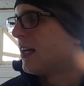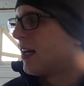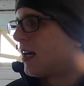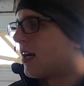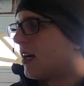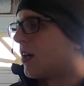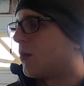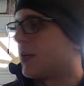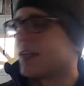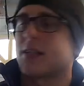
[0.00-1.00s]

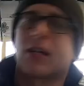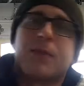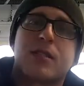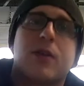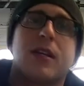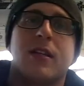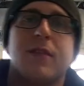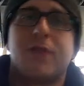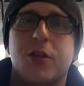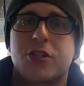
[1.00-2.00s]
what comes out in
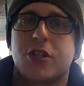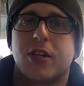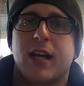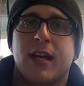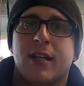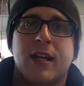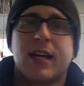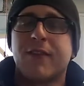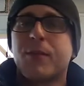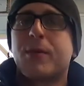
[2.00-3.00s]
the future. And
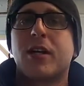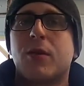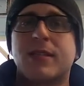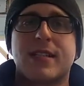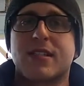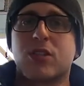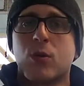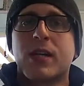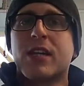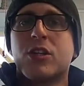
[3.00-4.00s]
like everybody always says,
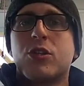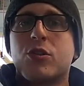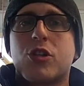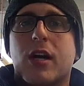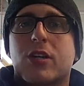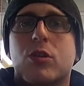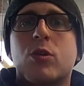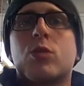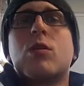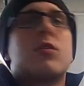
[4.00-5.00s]
don't get the new truck.
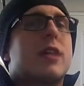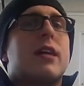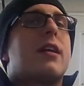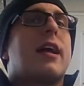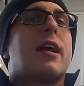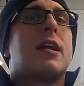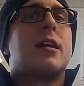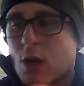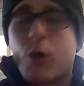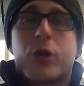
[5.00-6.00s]
Don't go out there
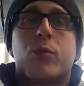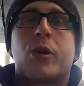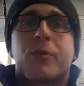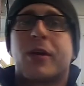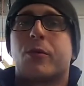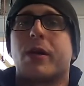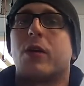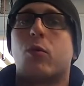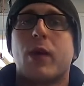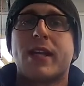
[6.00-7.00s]
and order one right away.
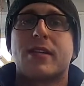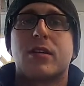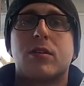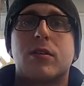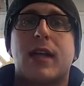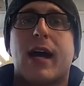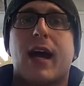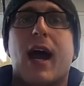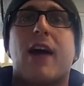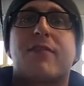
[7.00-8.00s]
Wait till that
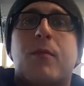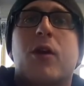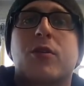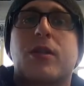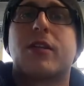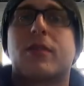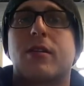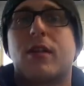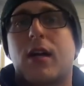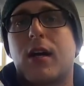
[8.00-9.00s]
half model
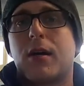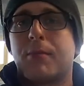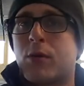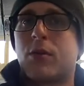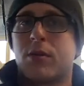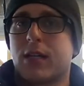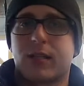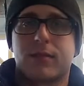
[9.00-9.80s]
year, like